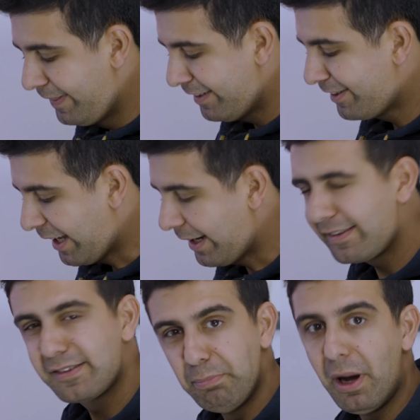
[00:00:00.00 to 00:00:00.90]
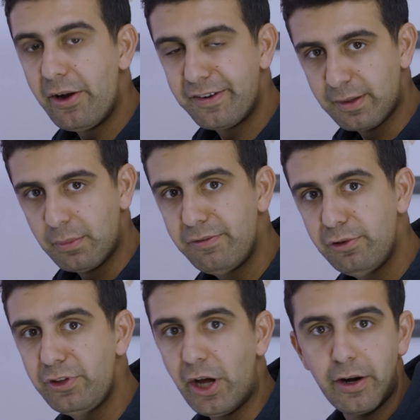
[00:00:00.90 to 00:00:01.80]
this can inspire some of
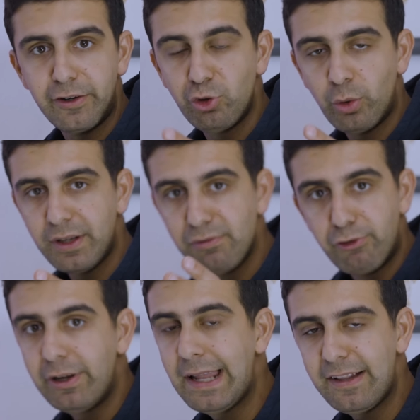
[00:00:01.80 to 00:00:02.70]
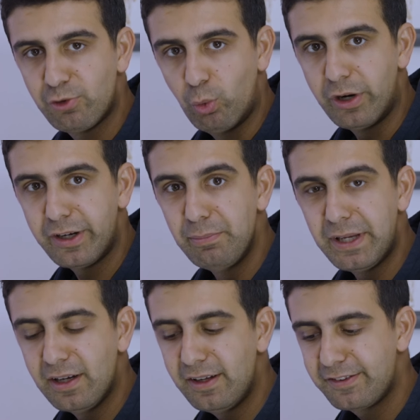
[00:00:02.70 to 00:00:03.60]
you that are doing freelance work
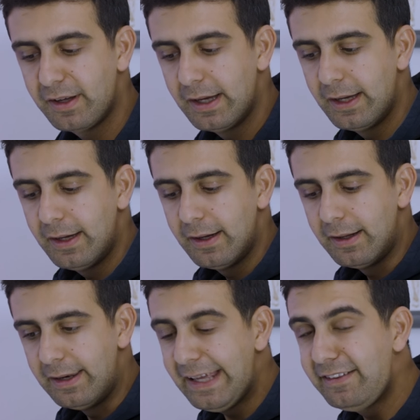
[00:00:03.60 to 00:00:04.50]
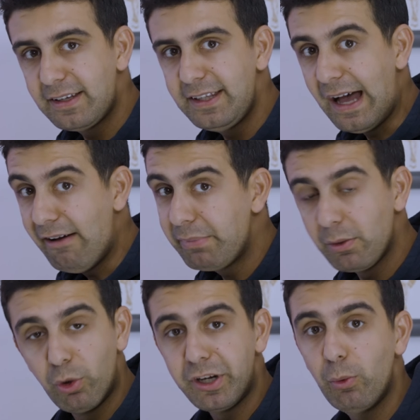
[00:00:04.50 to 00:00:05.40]
because lately, I've
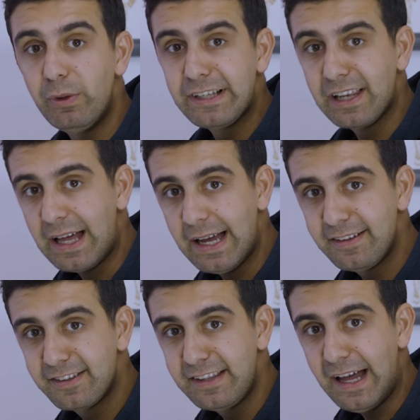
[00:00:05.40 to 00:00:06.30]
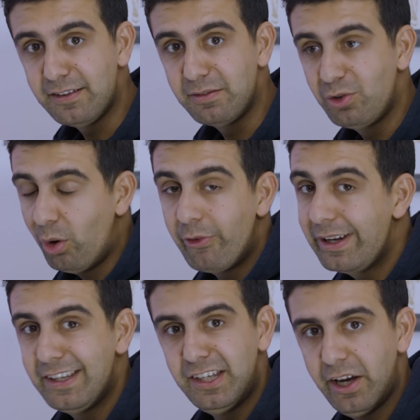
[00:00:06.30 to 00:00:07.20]
been working with clients that don't
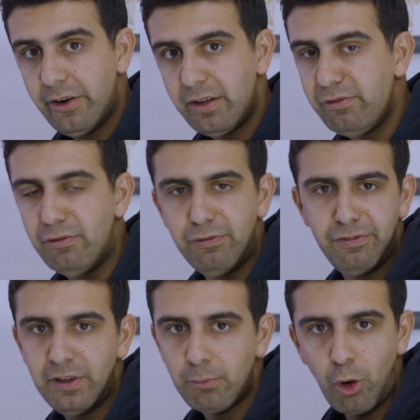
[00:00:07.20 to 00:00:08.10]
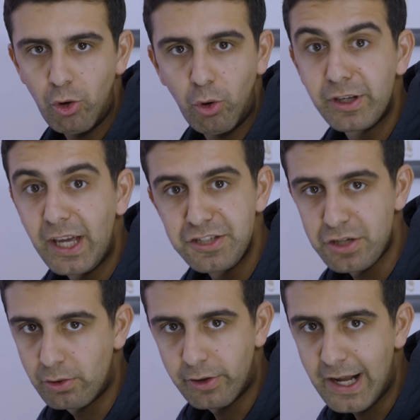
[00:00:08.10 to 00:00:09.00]
really care if you film on
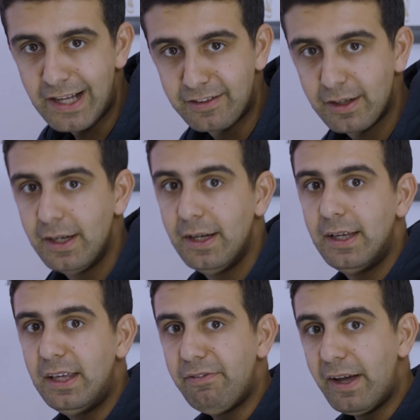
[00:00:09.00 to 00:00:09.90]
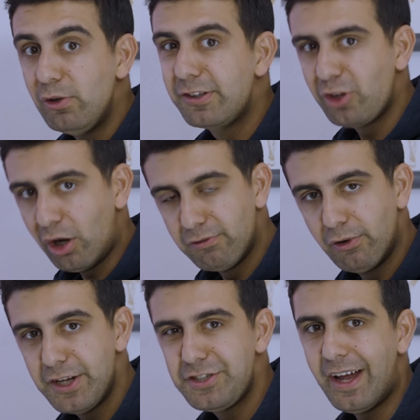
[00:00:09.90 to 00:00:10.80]
location or not. If I use stock
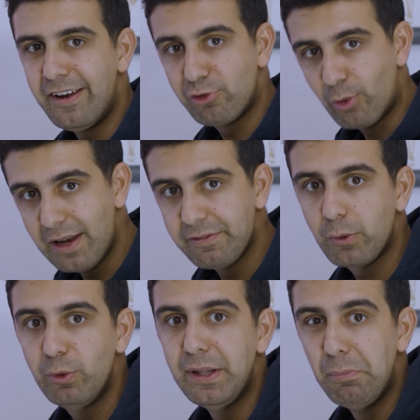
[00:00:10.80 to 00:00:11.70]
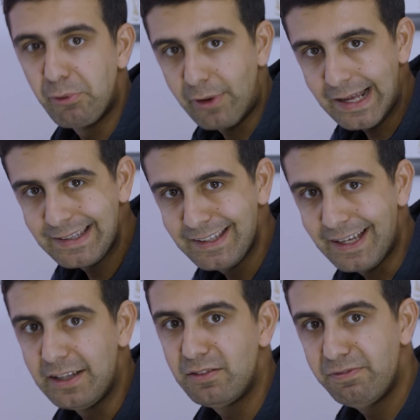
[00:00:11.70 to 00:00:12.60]
footage that is relevant with the brand
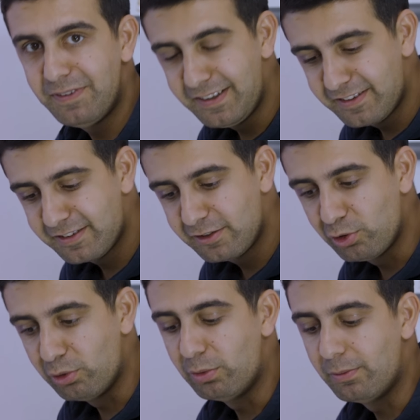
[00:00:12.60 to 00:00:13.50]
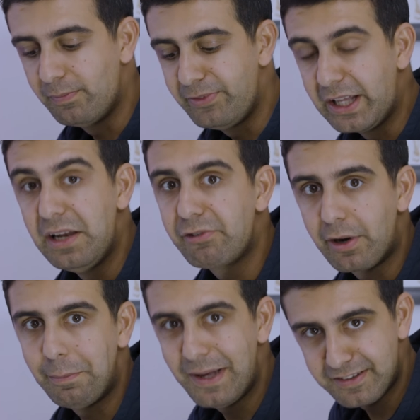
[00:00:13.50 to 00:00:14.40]
and it fits to
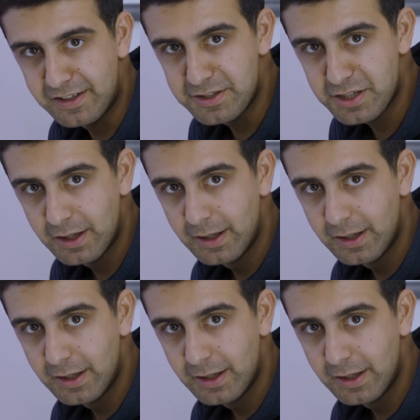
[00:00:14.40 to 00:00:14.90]
deliver a message,